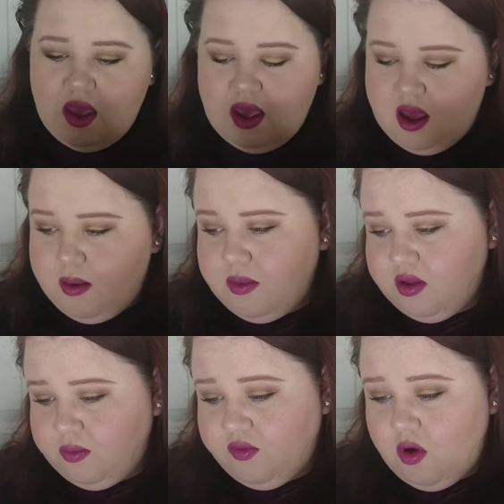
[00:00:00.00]
um,
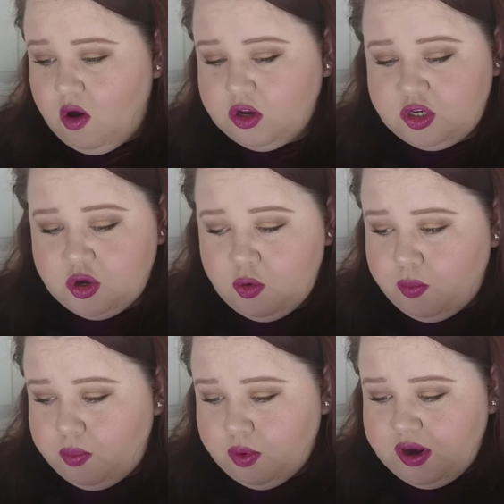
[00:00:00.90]
and we've got
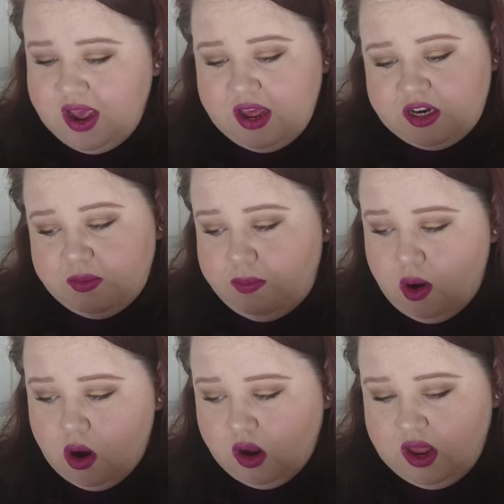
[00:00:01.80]
taupe, brunette,
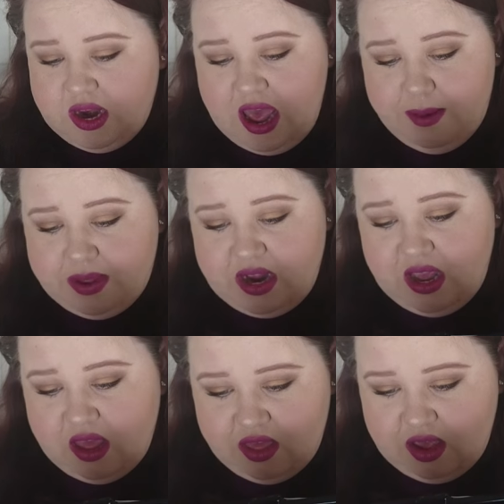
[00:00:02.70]
bark and
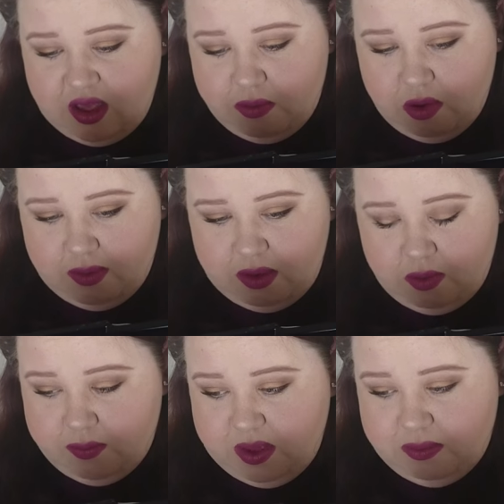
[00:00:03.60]
ebony. I think I probably
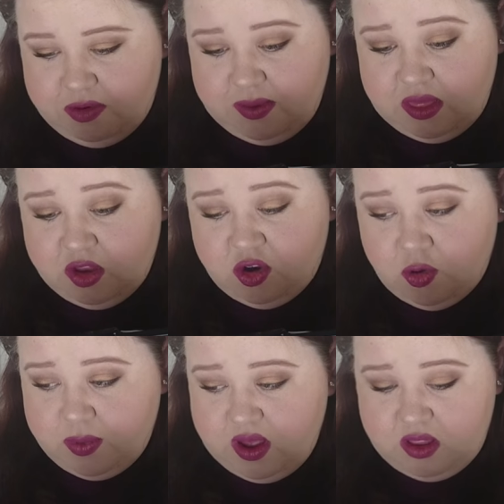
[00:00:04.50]
would be between the
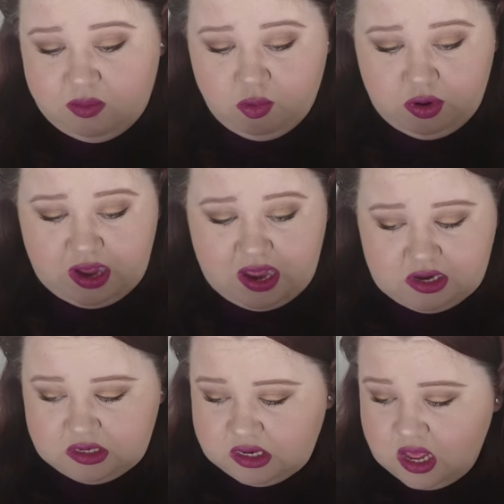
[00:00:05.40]
taupe and the brunette.
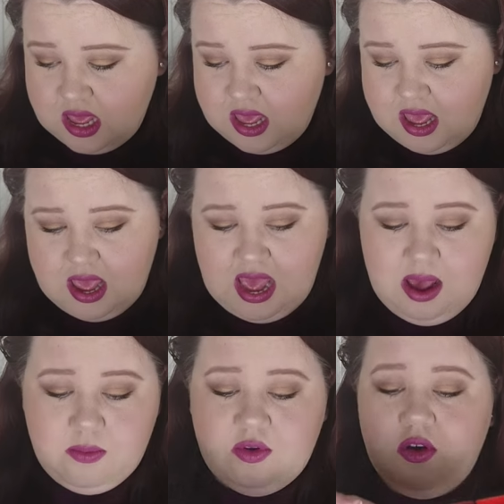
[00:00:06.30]

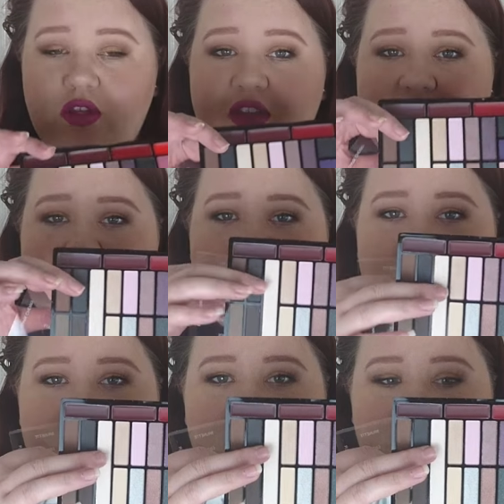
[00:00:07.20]
Um, we've got this